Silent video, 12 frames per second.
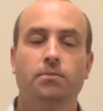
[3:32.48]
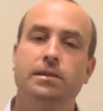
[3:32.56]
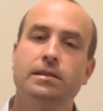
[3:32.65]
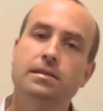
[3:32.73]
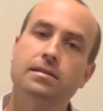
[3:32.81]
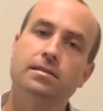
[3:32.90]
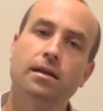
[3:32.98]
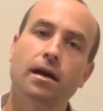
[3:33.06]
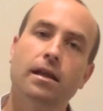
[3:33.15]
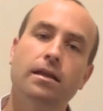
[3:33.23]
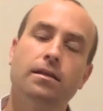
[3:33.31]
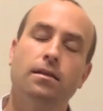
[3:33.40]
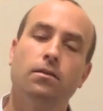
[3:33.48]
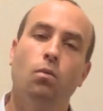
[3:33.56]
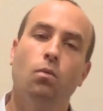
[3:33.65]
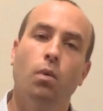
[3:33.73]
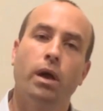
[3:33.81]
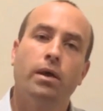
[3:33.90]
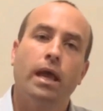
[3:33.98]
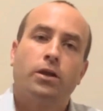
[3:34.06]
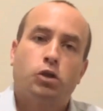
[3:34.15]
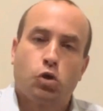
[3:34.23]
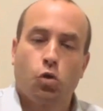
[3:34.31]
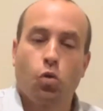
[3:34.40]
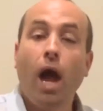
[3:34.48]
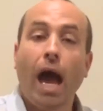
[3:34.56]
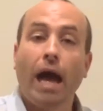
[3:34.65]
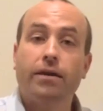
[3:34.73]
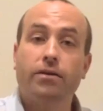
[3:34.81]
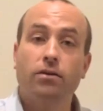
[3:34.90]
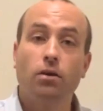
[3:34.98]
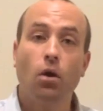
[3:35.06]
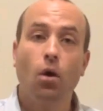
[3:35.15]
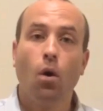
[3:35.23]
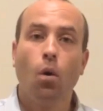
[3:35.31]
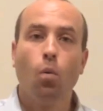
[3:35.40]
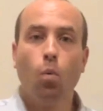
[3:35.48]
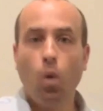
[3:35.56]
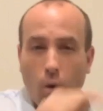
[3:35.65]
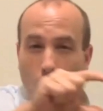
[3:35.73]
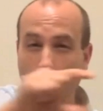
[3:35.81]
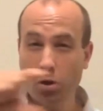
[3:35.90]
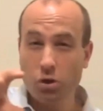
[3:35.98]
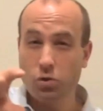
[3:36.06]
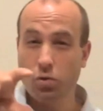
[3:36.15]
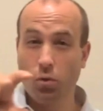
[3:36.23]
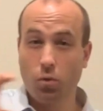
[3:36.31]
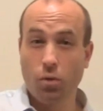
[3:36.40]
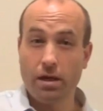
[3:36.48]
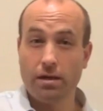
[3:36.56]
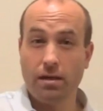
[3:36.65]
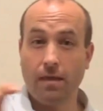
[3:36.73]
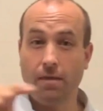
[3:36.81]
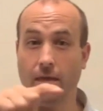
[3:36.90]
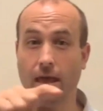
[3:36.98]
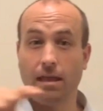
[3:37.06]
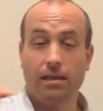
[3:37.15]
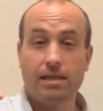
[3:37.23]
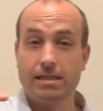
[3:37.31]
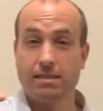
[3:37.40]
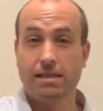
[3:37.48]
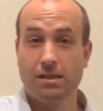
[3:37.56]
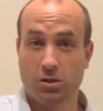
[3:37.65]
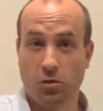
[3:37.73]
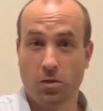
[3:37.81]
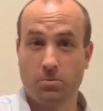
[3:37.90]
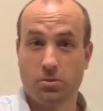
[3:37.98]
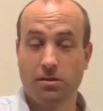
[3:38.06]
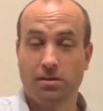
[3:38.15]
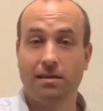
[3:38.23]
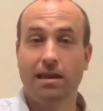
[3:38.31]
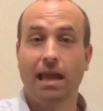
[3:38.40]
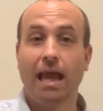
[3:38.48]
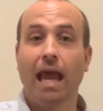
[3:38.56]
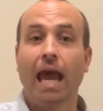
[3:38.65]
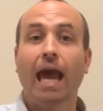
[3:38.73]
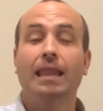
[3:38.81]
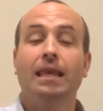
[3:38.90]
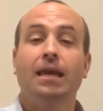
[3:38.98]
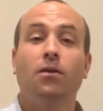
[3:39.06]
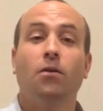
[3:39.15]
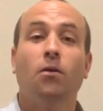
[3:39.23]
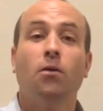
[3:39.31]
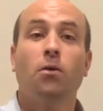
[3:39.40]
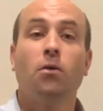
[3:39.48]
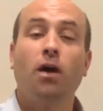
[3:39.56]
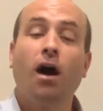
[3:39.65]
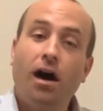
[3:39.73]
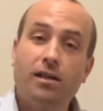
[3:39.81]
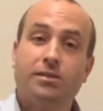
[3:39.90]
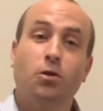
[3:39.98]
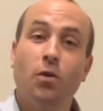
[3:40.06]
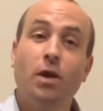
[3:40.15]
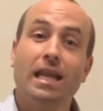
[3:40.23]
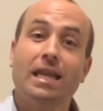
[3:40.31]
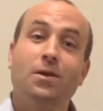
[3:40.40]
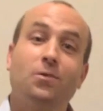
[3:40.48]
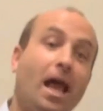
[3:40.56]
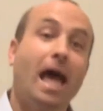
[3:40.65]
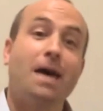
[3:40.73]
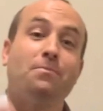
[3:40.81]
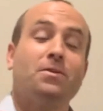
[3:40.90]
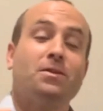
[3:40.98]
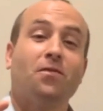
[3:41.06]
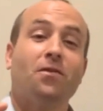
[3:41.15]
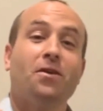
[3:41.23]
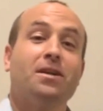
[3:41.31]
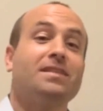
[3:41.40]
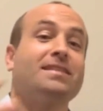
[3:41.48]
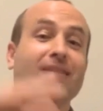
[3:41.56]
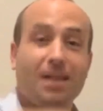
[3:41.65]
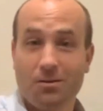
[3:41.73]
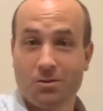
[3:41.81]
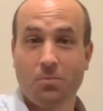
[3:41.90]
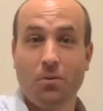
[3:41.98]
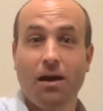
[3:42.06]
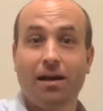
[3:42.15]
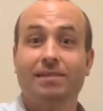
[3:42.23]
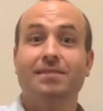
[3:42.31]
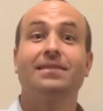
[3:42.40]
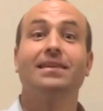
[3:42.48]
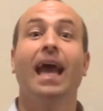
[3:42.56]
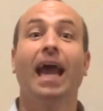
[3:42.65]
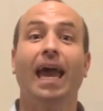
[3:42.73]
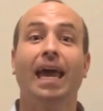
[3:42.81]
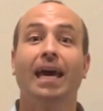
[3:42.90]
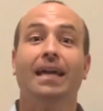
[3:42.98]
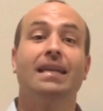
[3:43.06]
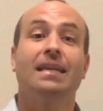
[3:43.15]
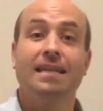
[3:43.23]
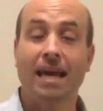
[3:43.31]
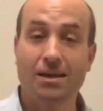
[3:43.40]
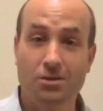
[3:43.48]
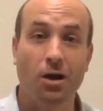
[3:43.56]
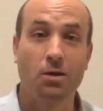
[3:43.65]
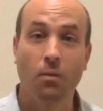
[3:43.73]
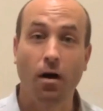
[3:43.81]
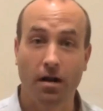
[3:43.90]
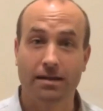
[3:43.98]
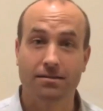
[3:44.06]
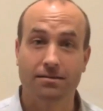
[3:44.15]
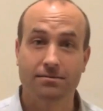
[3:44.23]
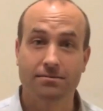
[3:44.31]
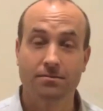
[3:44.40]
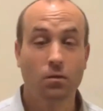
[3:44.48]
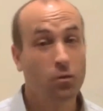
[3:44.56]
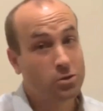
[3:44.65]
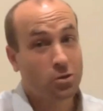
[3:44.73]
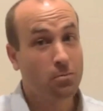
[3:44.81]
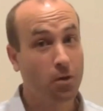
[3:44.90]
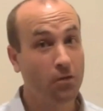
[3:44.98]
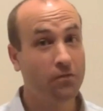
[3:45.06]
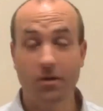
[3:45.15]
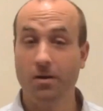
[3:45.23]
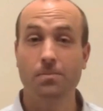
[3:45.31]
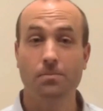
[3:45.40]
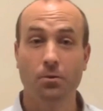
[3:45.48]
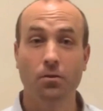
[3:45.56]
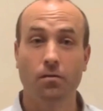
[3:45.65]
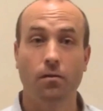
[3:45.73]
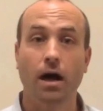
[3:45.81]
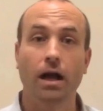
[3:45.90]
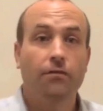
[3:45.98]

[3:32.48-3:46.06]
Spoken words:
But this study, it tracked what words were written in that listing description, and then consequently what happened as far as sales price and days on market, which are both very important, right?